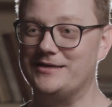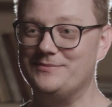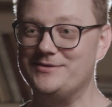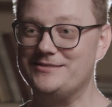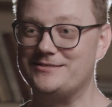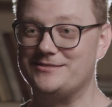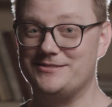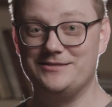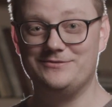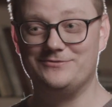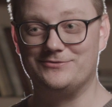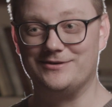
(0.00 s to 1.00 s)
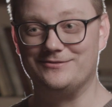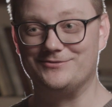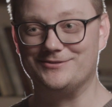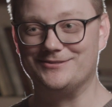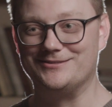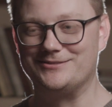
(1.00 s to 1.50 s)
name is Steve
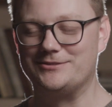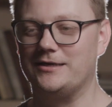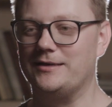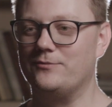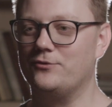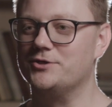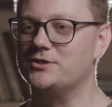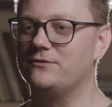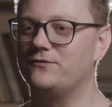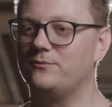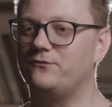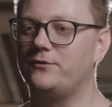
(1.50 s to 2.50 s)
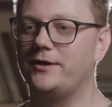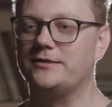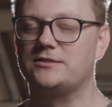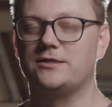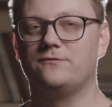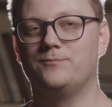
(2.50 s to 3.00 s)
Reverend. I'm originally from
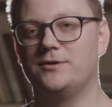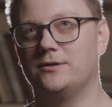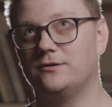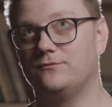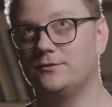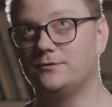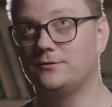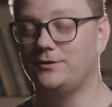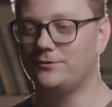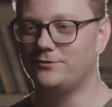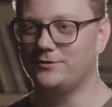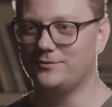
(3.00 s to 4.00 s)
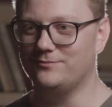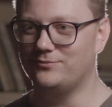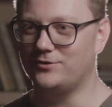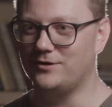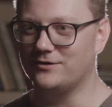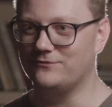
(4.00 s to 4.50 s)
France. I've been living here in
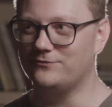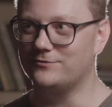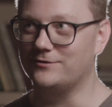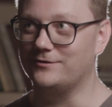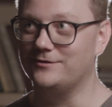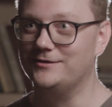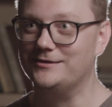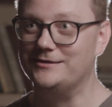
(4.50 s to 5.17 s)
Prague for